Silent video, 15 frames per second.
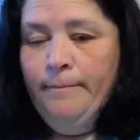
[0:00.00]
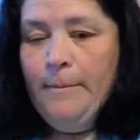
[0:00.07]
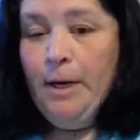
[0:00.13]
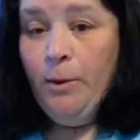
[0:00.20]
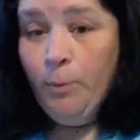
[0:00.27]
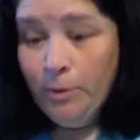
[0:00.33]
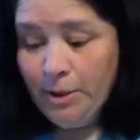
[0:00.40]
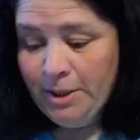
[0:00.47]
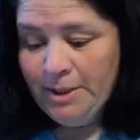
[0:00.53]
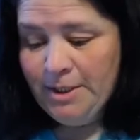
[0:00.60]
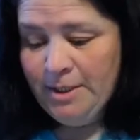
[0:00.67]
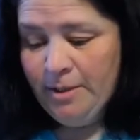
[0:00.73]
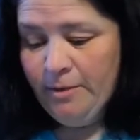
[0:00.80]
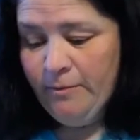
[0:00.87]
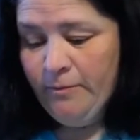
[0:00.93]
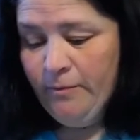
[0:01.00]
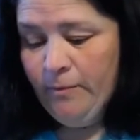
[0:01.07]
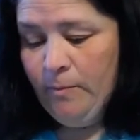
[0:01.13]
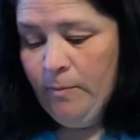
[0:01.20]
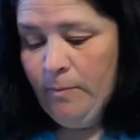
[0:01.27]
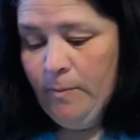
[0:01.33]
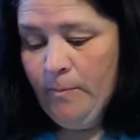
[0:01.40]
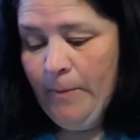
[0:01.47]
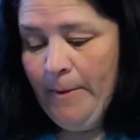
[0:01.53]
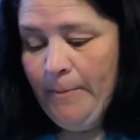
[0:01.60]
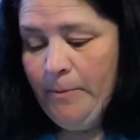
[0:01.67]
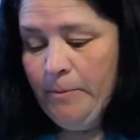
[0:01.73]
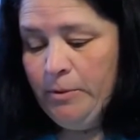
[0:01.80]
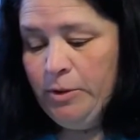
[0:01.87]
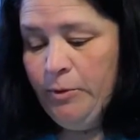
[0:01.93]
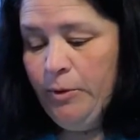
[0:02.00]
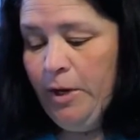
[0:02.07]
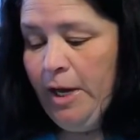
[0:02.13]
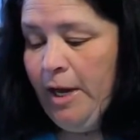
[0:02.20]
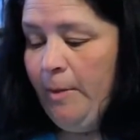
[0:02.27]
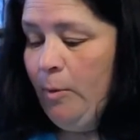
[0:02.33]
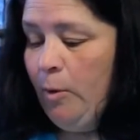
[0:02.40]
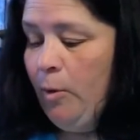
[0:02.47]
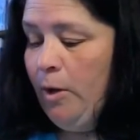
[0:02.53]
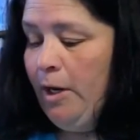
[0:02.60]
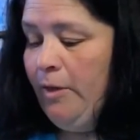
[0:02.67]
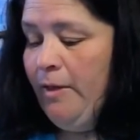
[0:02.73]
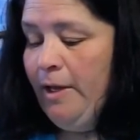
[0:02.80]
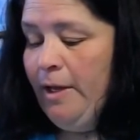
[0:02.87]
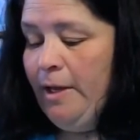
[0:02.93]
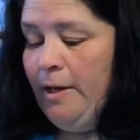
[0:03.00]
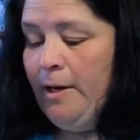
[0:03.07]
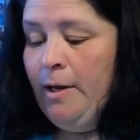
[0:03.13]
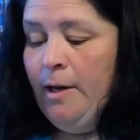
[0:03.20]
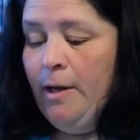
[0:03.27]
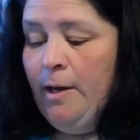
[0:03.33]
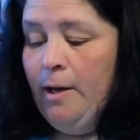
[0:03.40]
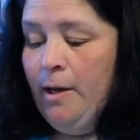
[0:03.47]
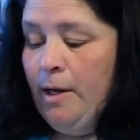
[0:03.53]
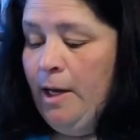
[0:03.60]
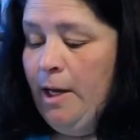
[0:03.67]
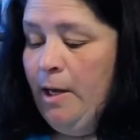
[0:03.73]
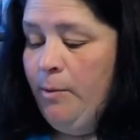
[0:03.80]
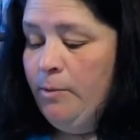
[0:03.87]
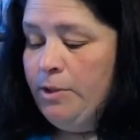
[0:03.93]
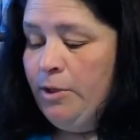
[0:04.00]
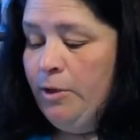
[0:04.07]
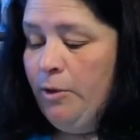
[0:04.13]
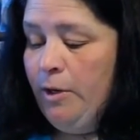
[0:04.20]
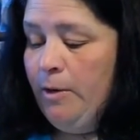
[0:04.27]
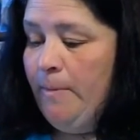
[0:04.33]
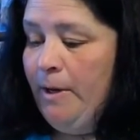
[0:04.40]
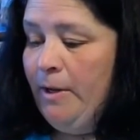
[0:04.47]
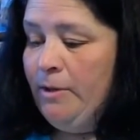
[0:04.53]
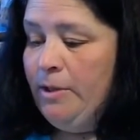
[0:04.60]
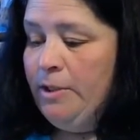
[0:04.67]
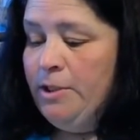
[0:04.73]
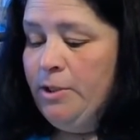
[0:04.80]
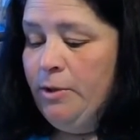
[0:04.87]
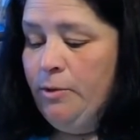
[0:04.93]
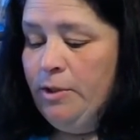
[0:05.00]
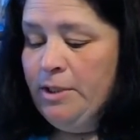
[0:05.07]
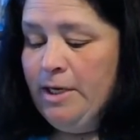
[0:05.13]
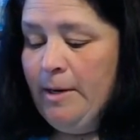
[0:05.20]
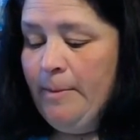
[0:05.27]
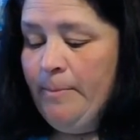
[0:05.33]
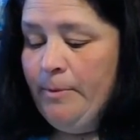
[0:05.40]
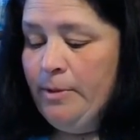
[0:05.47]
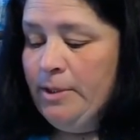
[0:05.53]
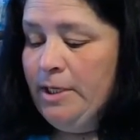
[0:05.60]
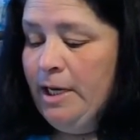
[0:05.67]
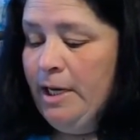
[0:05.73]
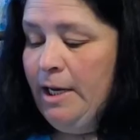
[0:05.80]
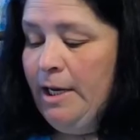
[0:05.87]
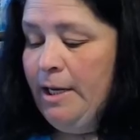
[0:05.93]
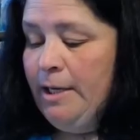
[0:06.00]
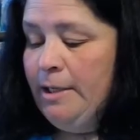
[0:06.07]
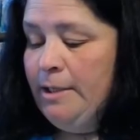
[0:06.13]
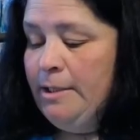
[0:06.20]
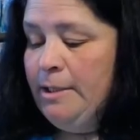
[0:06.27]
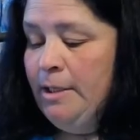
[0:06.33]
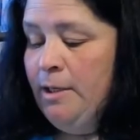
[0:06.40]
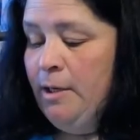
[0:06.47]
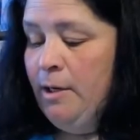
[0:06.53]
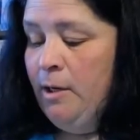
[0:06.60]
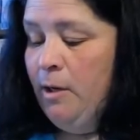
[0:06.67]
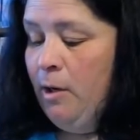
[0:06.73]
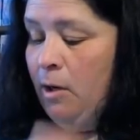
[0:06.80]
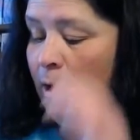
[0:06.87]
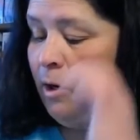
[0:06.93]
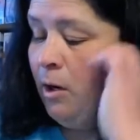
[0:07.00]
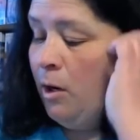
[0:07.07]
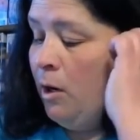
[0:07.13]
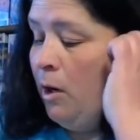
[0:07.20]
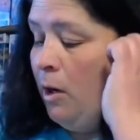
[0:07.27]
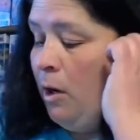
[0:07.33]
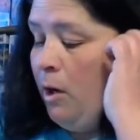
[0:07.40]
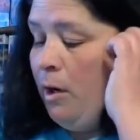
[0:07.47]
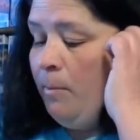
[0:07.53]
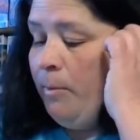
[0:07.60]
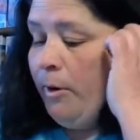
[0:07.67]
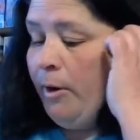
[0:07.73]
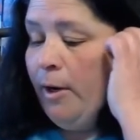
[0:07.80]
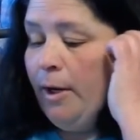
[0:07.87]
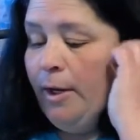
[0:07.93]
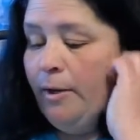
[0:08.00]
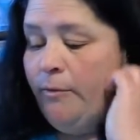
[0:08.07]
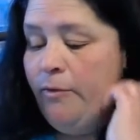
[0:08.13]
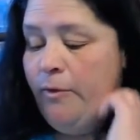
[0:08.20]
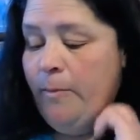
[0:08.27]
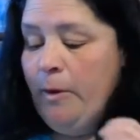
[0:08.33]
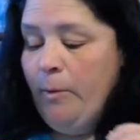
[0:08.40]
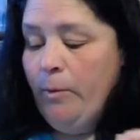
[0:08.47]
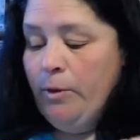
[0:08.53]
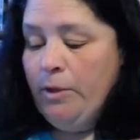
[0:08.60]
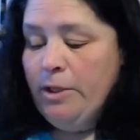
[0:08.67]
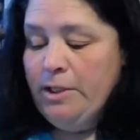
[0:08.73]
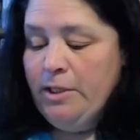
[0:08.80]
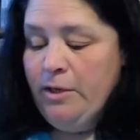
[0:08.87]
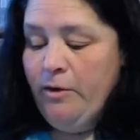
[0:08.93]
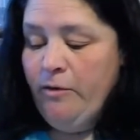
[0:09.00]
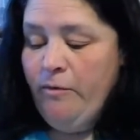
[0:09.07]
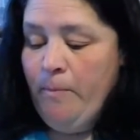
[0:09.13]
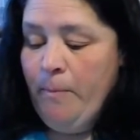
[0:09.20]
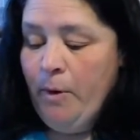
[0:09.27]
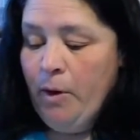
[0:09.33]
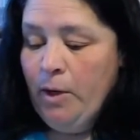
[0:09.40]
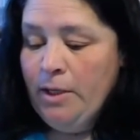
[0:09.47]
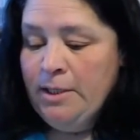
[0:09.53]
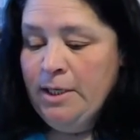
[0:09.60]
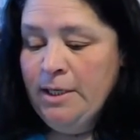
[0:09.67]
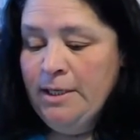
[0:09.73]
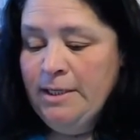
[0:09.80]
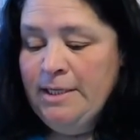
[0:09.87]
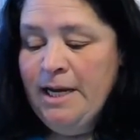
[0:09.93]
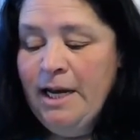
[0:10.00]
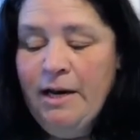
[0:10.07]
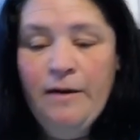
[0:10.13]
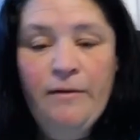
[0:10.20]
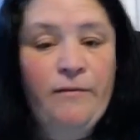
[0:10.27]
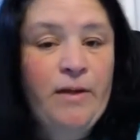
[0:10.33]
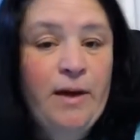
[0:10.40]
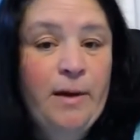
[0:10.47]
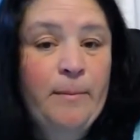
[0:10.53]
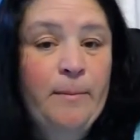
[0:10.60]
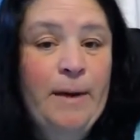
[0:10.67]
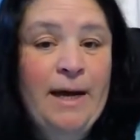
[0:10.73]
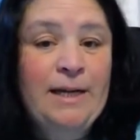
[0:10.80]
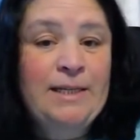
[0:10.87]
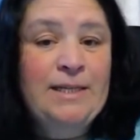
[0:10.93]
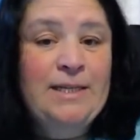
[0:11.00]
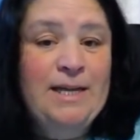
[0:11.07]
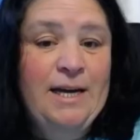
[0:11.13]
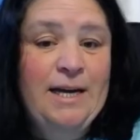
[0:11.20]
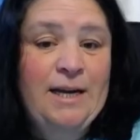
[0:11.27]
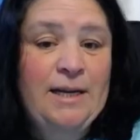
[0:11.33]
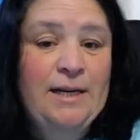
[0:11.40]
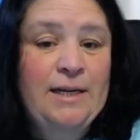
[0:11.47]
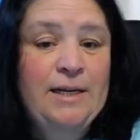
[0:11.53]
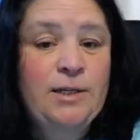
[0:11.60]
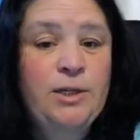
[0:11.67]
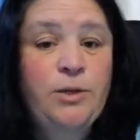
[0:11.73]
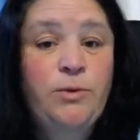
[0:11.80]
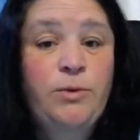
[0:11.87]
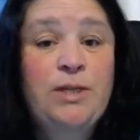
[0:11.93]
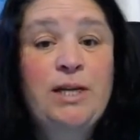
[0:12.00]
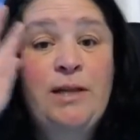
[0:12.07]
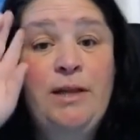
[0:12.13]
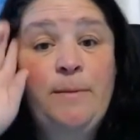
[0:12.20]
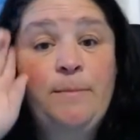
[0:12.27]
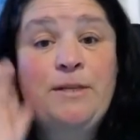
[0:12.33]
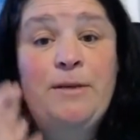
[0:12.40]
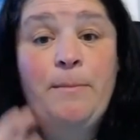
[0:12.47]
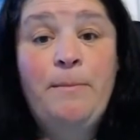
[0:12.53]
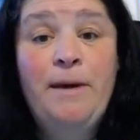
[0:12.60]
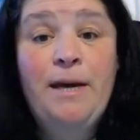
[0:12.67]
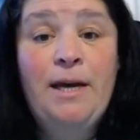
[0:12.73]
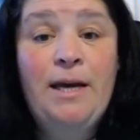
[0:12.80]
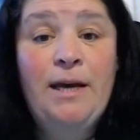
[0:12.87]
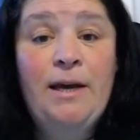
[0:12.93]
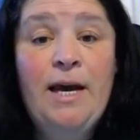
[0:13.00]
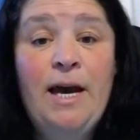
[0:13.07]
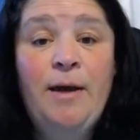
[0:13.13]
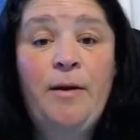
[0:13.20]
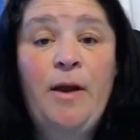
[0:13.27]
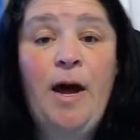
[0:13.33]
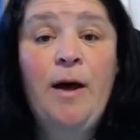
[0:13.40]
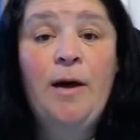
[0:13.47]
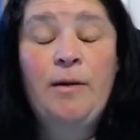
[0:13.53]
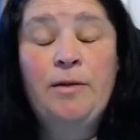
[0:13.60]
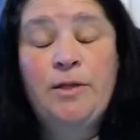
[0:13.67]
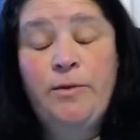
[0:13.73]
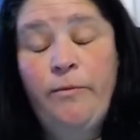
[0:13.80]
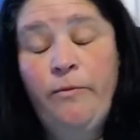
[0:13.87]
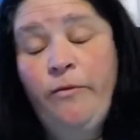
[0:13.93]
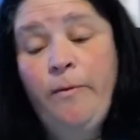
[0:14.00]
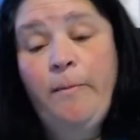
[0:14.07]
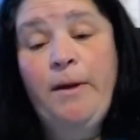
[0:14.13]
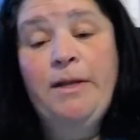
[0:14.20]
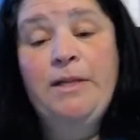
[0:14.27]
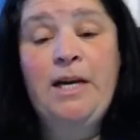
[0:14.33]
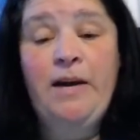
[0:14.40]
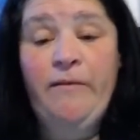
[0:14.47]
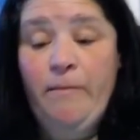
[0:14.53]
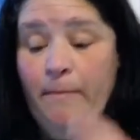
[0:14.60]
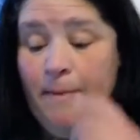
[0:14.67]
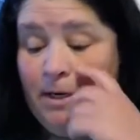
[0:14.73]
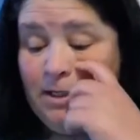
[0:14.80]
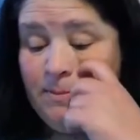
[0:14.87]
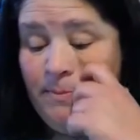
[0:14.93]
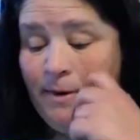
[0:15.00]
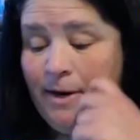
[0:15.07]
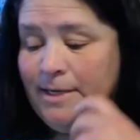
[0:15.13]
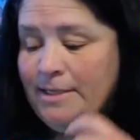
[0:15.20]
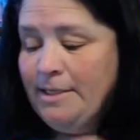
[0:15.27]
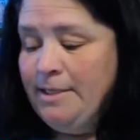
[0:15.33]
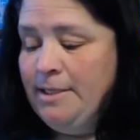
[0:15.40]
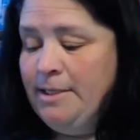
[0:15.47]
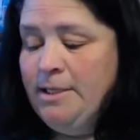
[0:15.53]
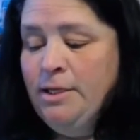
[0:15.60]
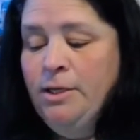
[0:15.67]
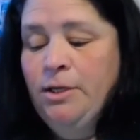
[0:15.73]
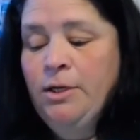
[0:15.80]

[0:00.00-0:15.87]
I want this stuff. Poppin' Missouri came on, and then he was talking about the soda toppers and Brian from I Want This Stuff bought 10 of them and said to send them to me and to, for me to give them out as prizes.